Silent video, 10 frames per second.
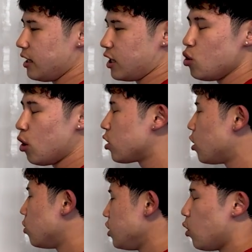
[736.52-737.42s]

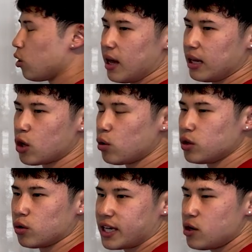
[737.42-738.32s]
URL code
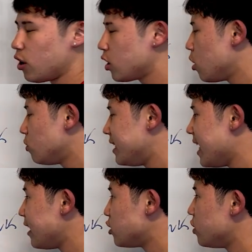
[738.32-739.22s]
or QR code to
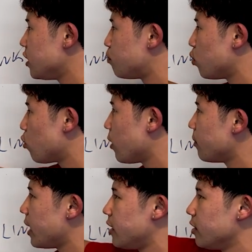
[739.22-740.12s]
get into this program
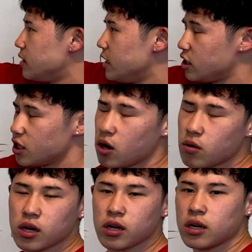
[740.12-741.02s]
right here, TTO,
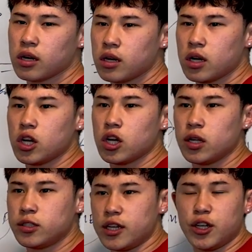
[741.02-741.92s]

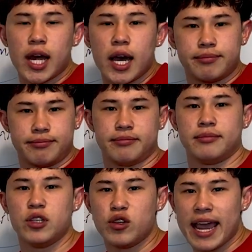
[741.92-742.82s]
you're done.
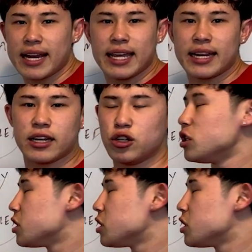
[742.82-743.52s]
You can't get in. You